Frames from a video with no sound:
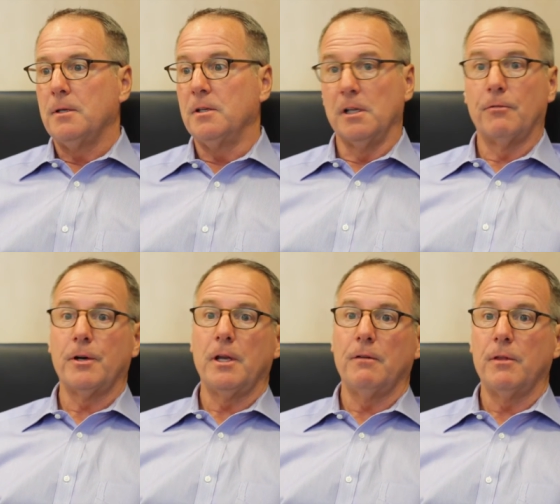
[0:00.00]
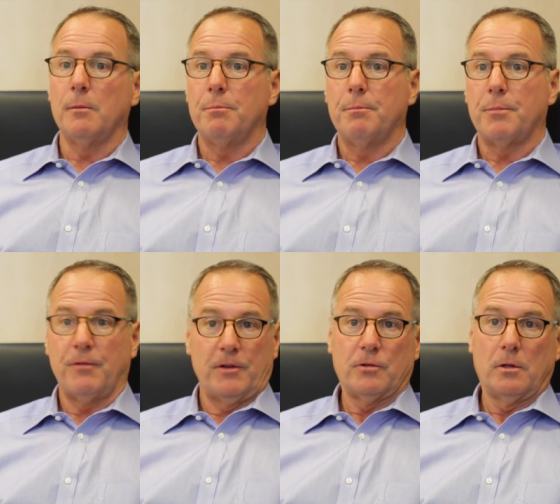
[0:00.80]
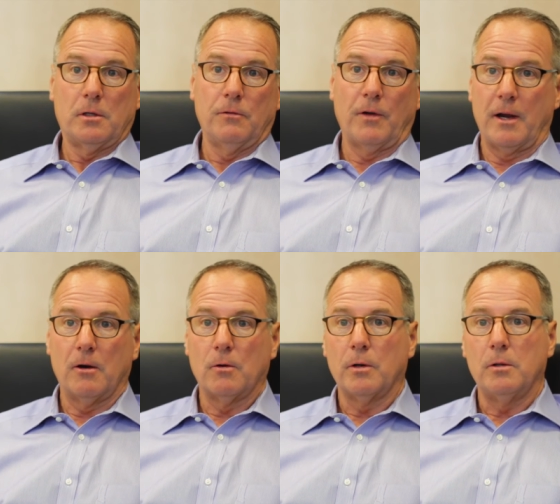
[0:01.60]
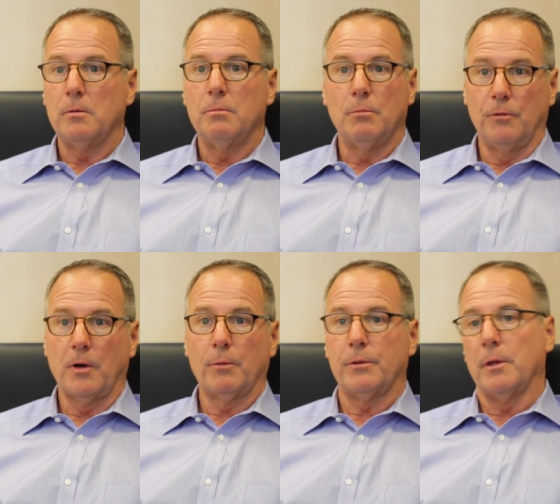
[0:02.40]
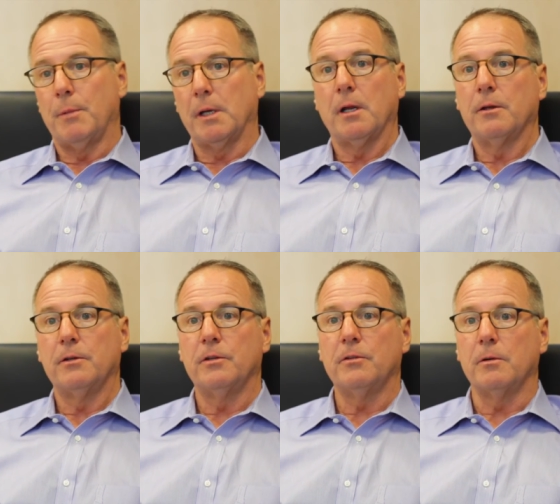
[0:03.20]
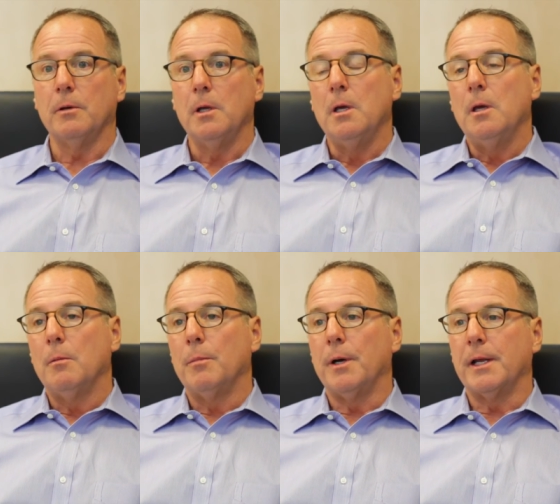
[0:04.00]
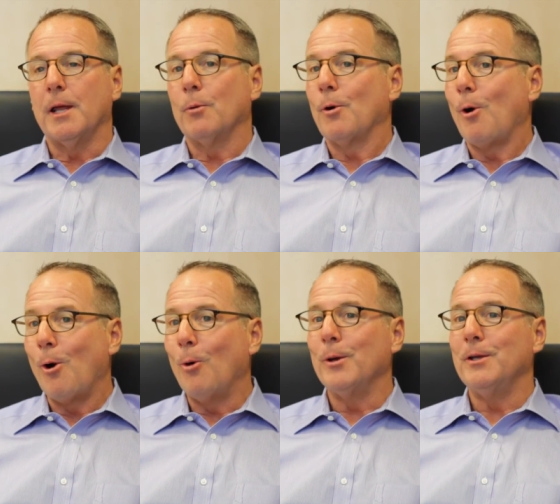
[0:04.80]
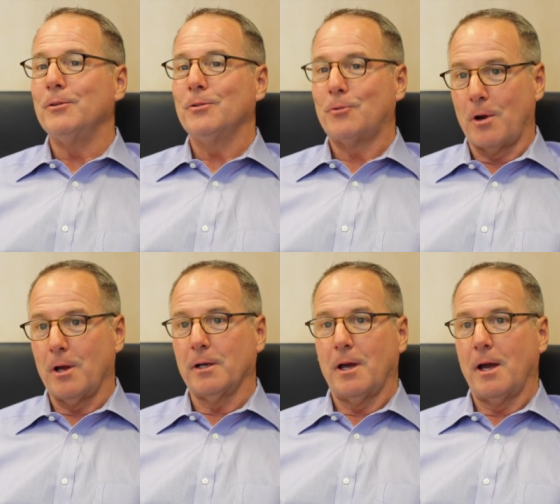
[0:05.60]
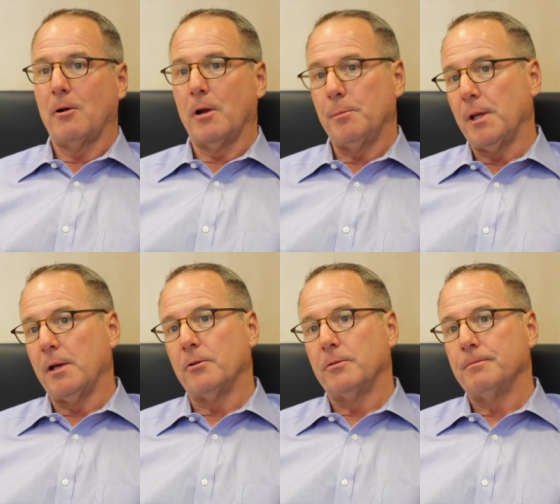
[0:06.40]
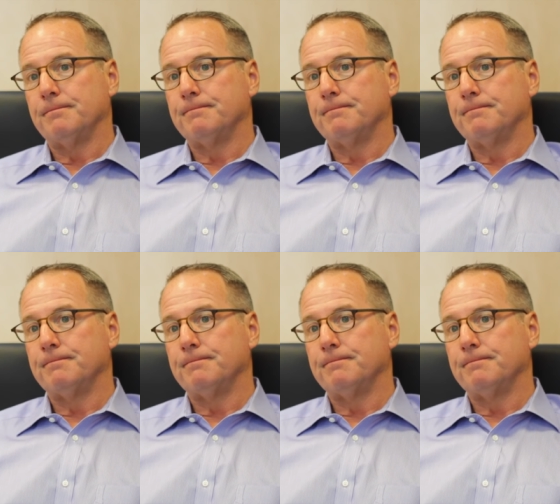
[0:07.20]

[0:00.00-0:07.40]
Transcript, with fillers: delivery of the professional that you've hired, or you move on with and make another decision. But again, we're always trying to hire A players.